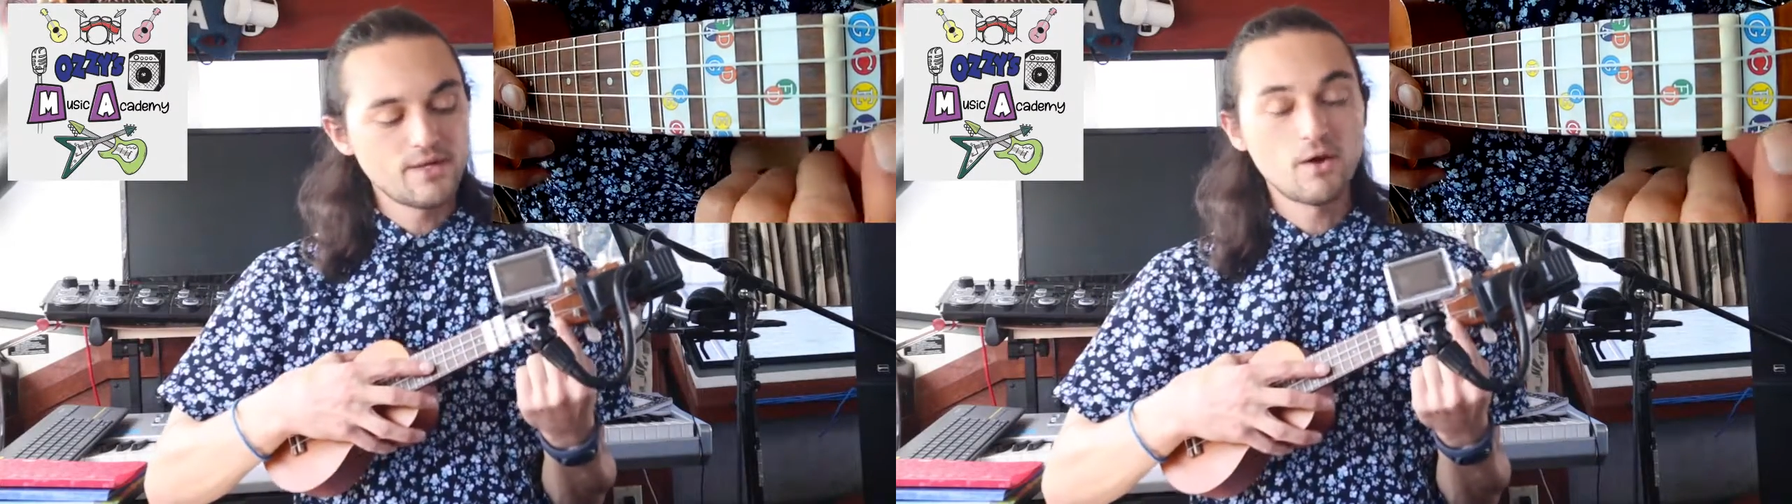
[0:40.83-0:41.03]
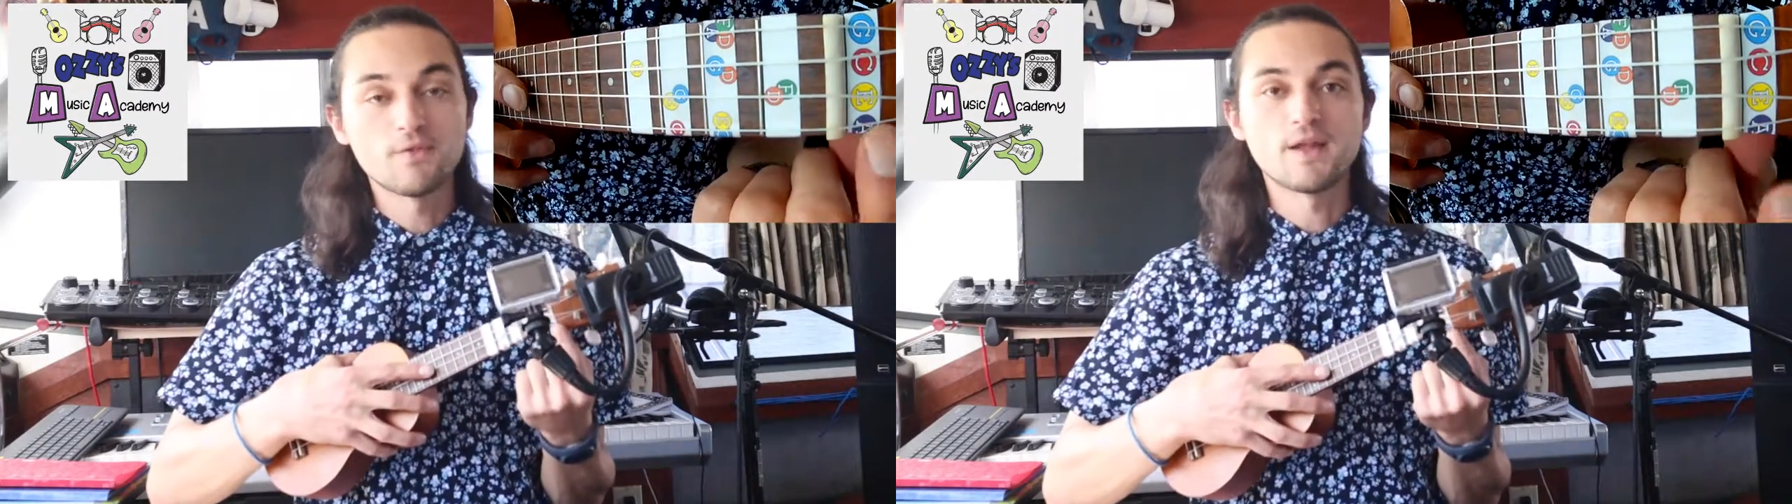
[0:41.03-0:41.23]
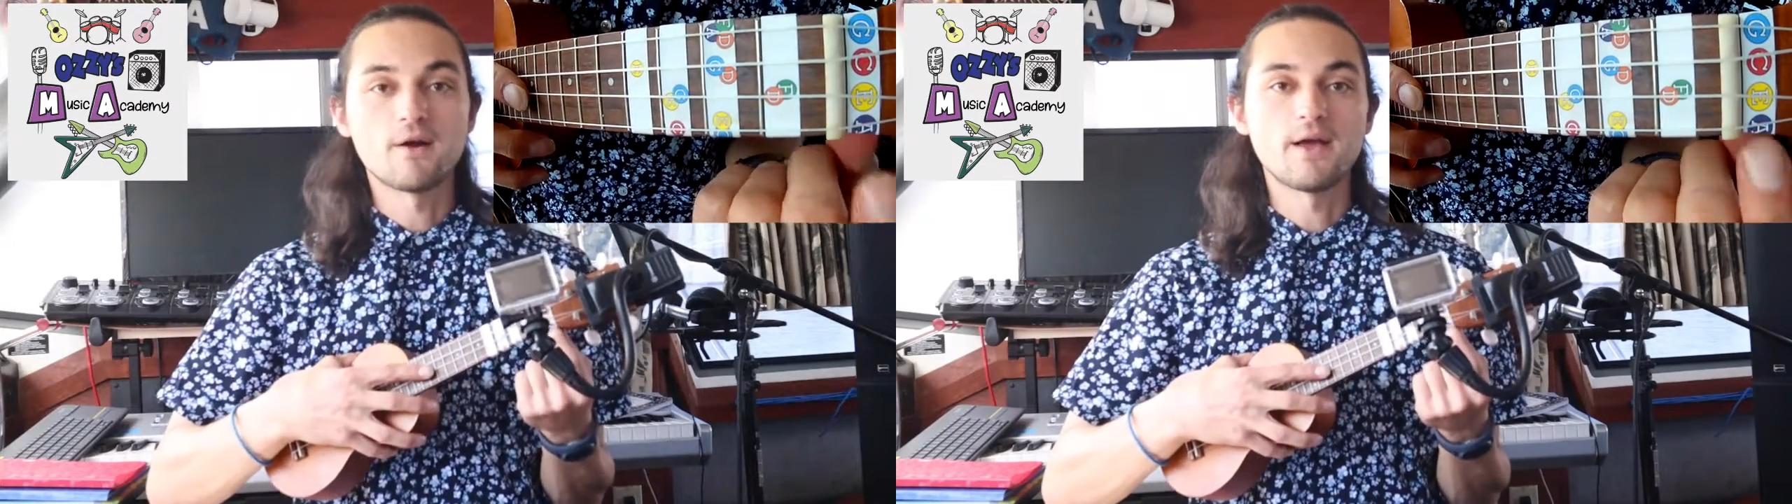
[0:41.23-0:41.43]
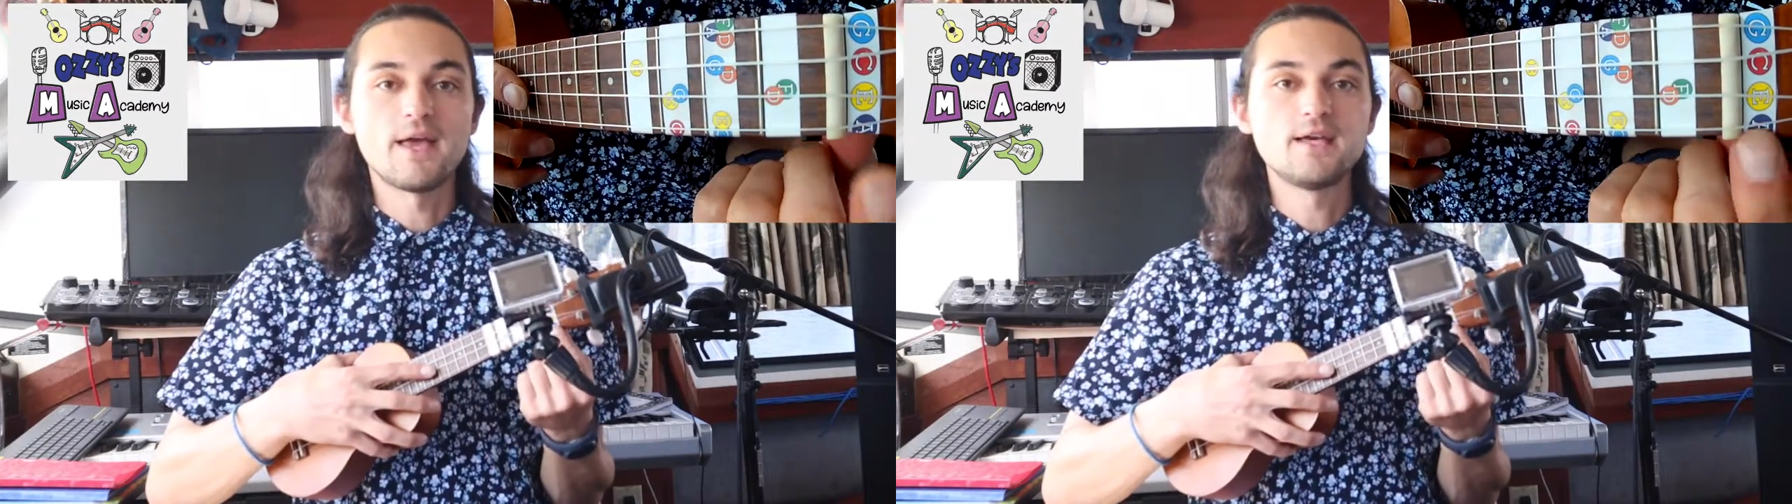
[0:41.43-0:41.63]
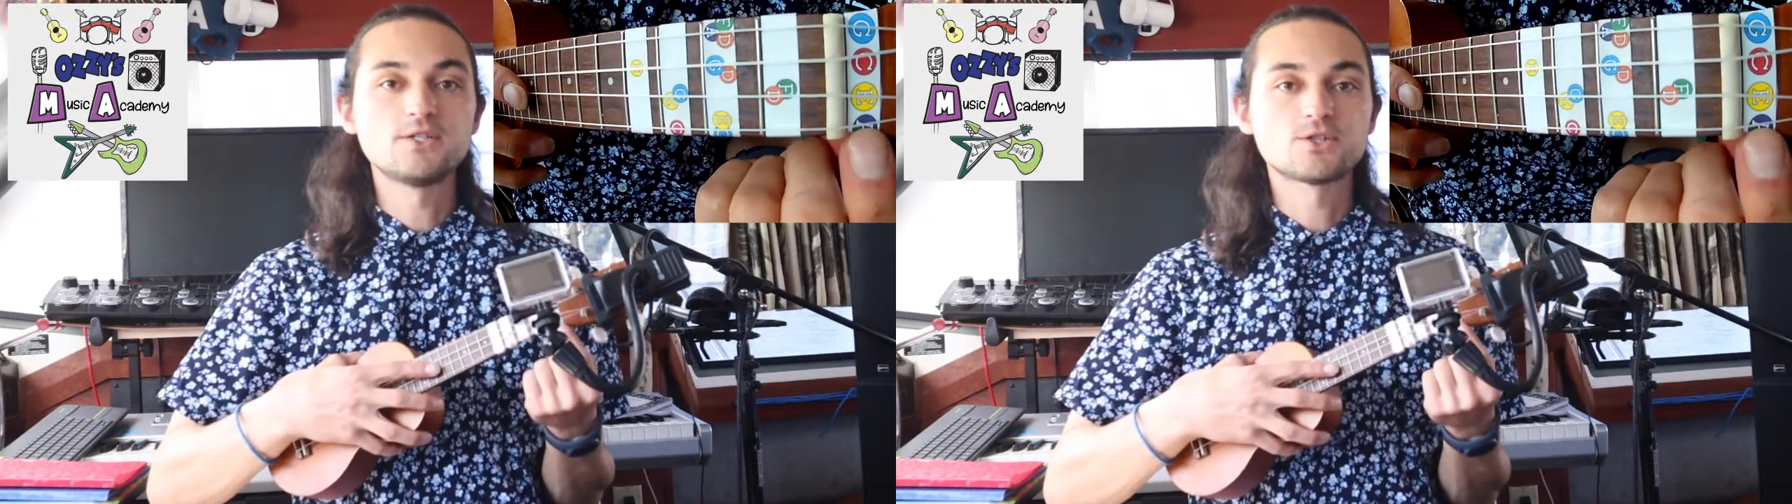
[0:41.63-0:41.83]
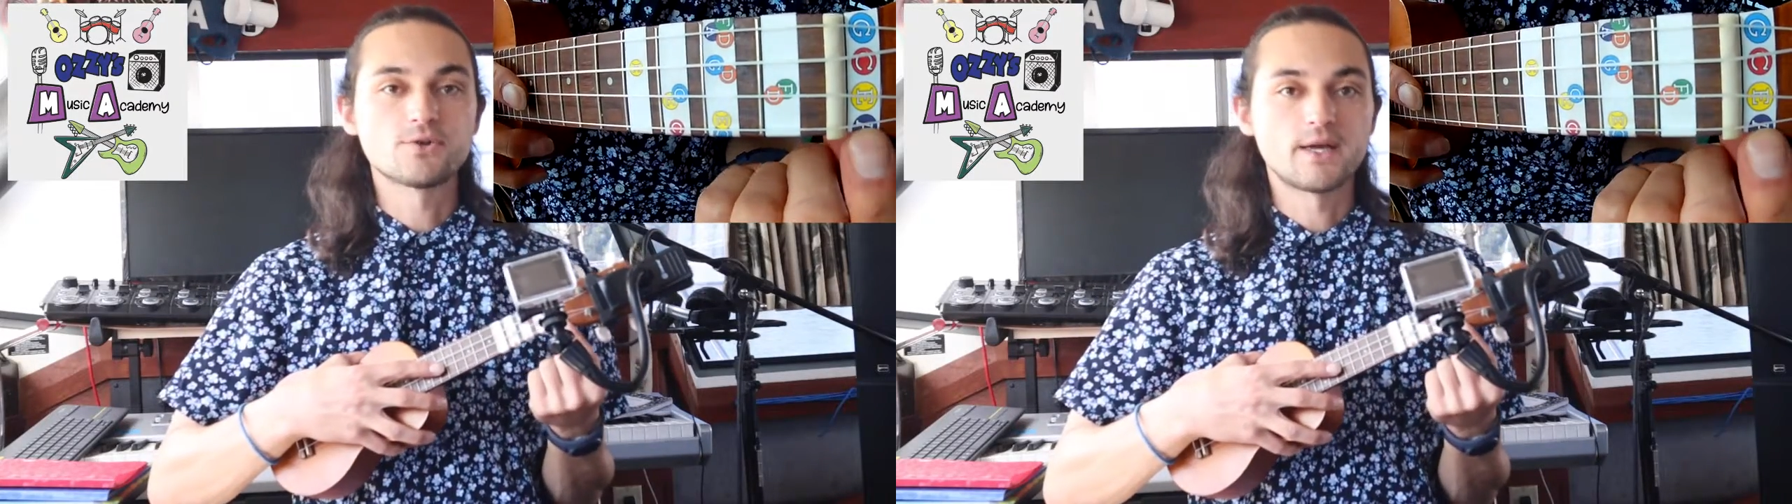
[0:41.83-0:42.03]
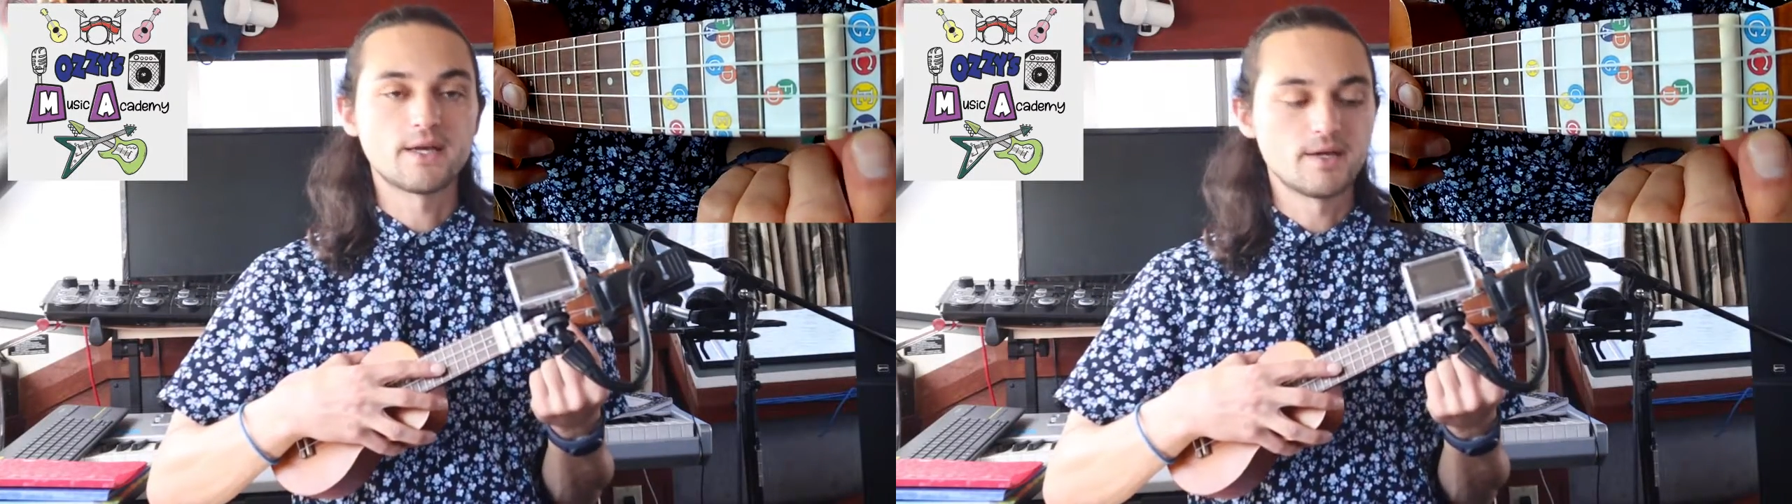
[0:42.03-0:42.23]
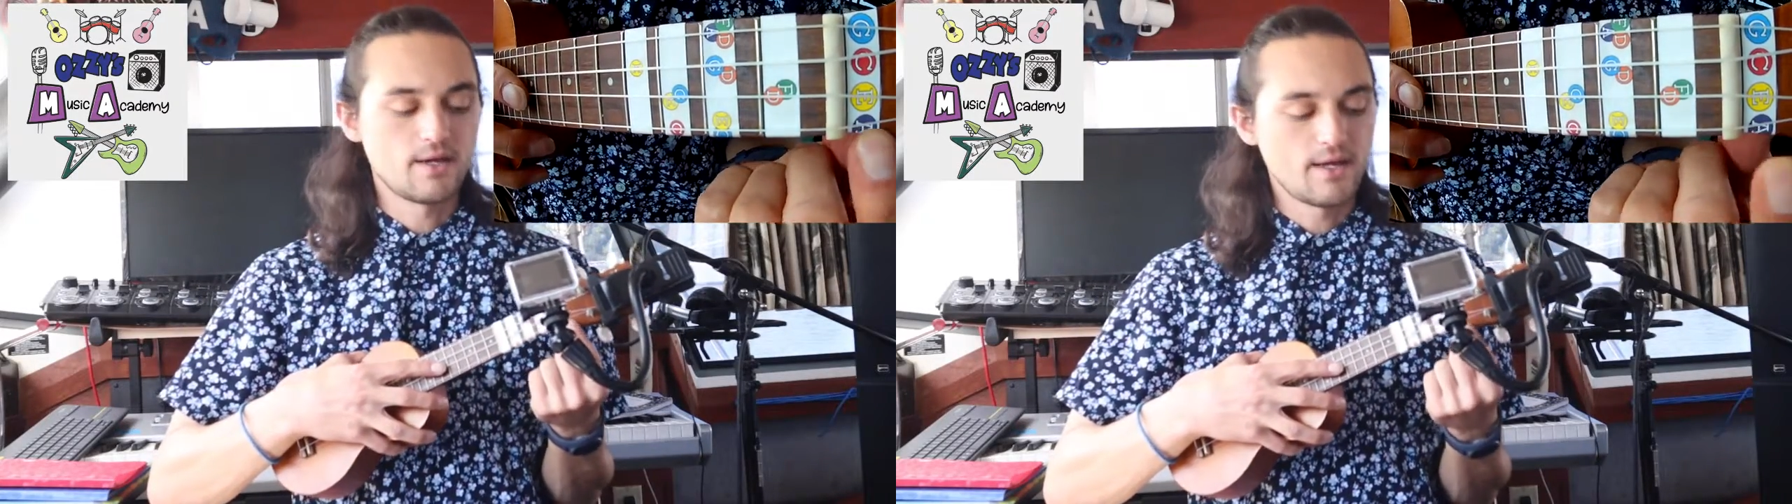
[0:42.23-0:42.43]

know that our A string,